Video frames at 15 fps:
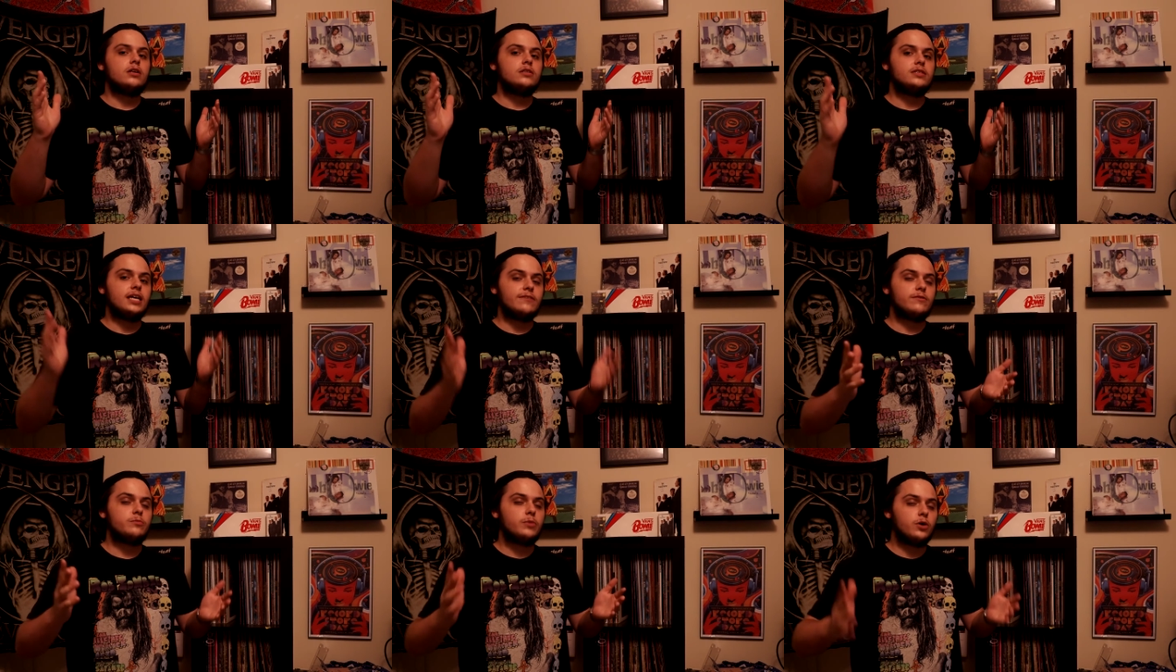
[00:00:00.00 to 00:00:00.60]

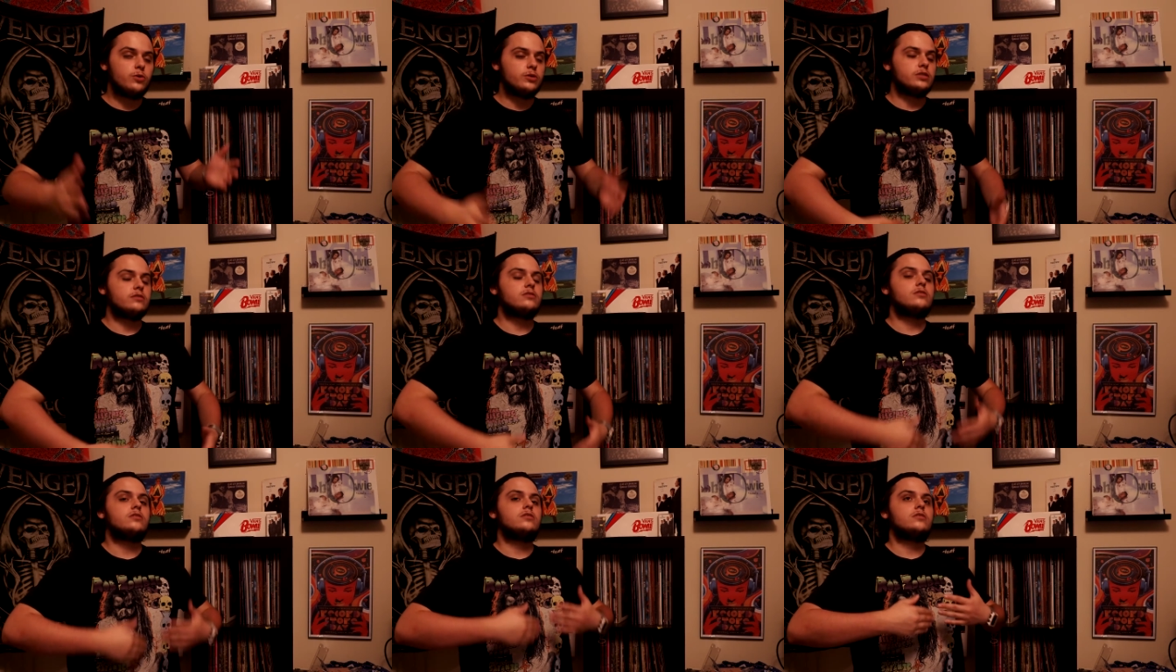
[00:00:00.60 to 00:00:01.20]
David
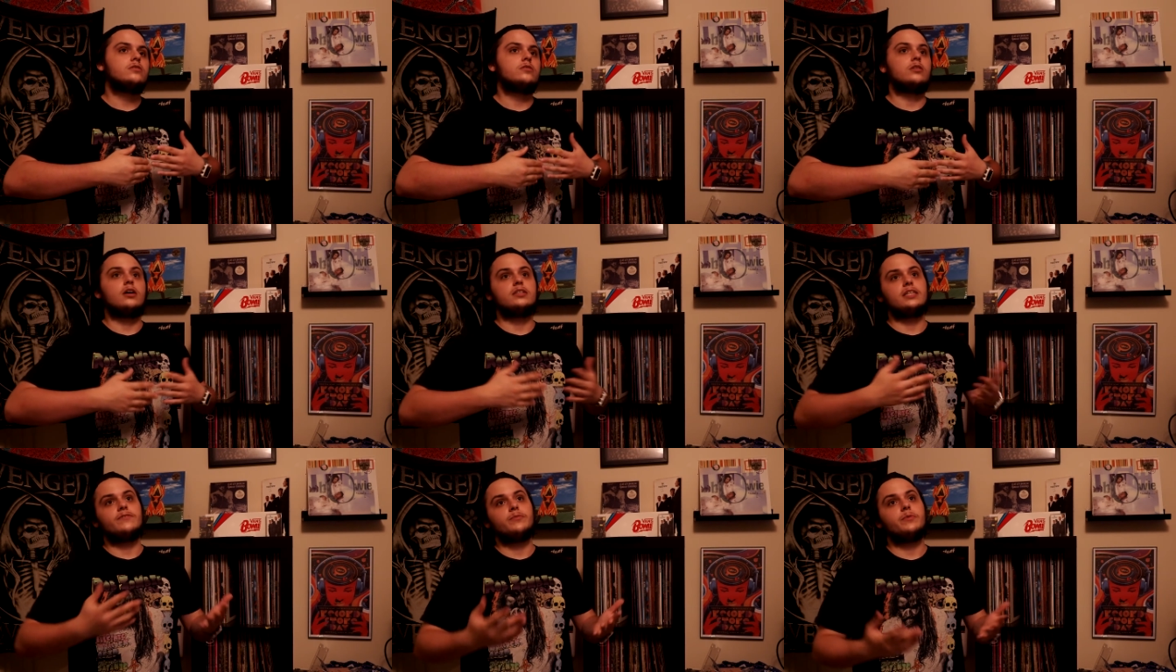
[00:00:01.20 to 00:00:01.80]
Bowie's, or not
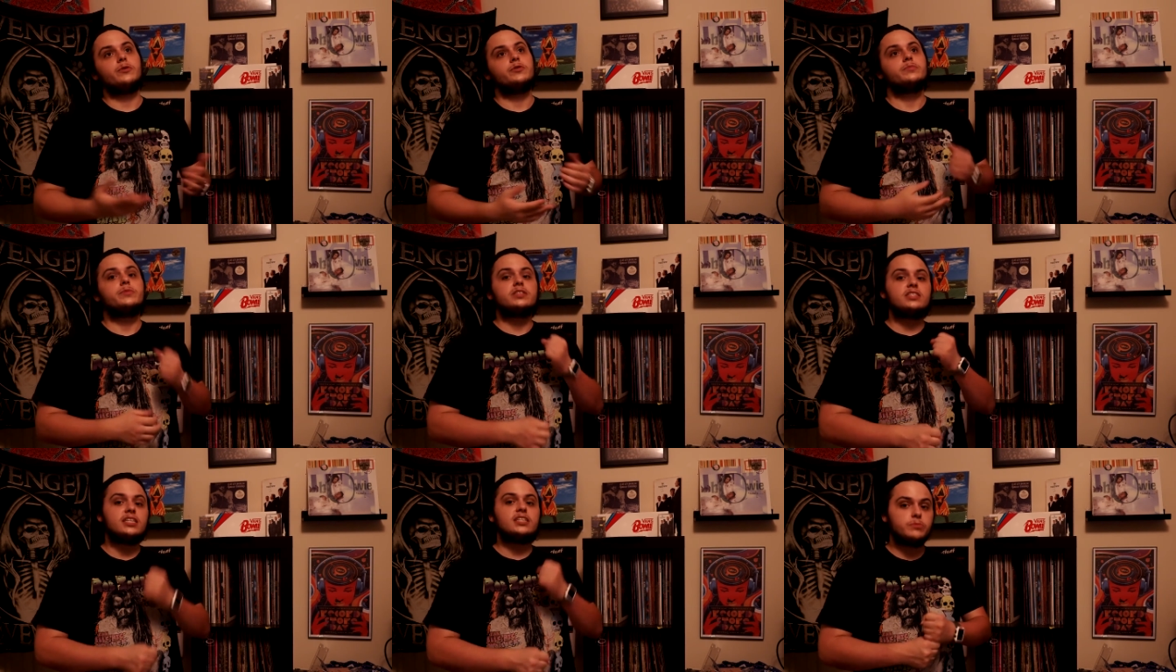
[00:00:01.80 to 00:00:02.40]
David Bowie's,
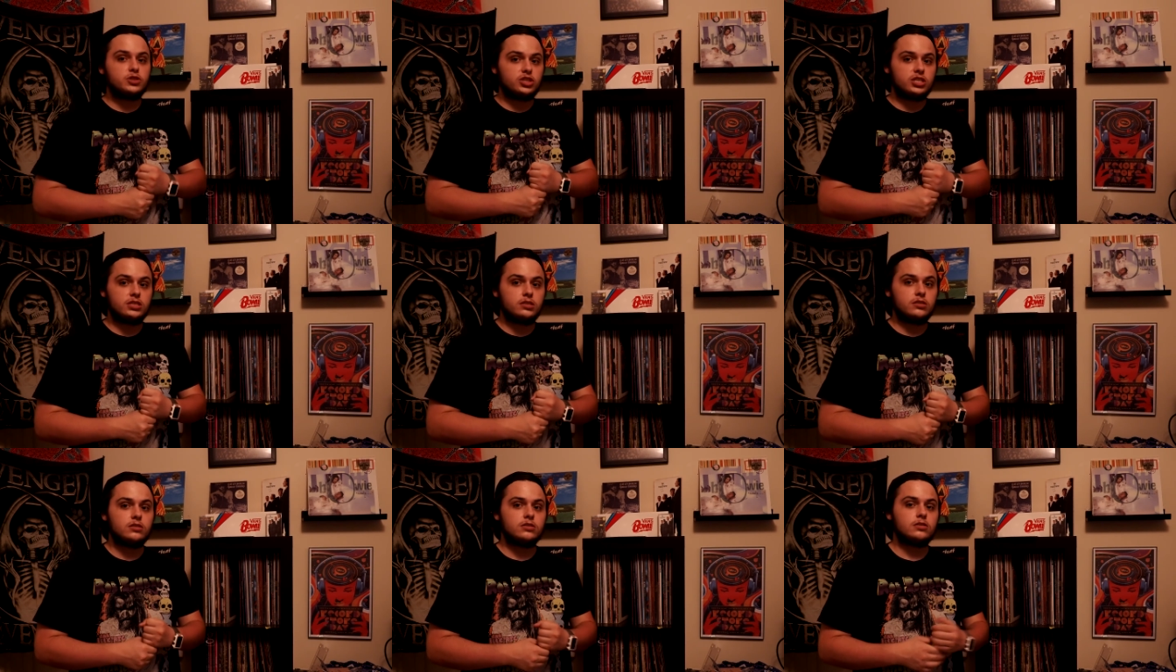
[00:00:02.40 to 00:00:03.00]
but Tin
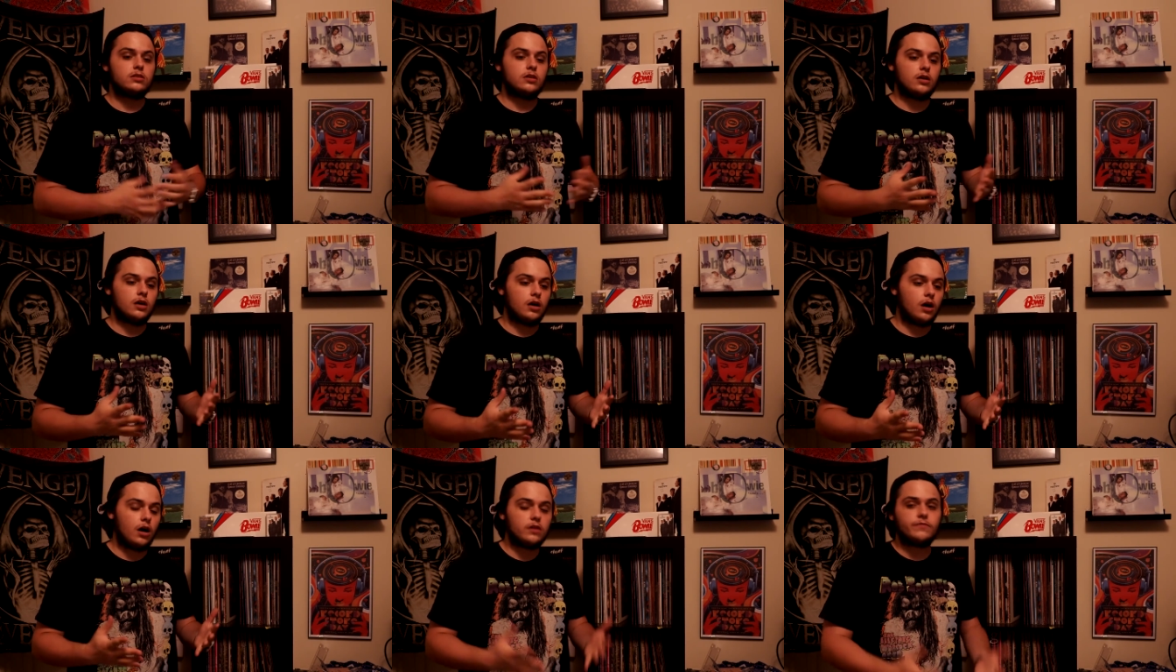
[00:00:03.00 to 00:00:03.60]
Machine
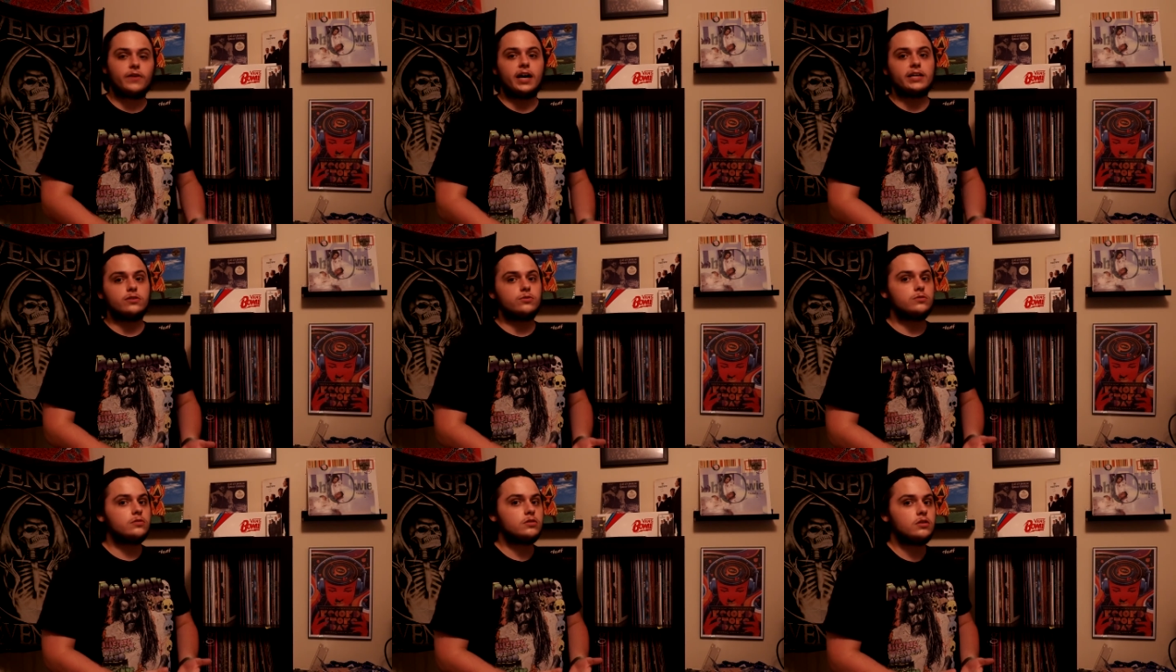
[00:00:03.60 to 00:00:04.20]
on vinyl,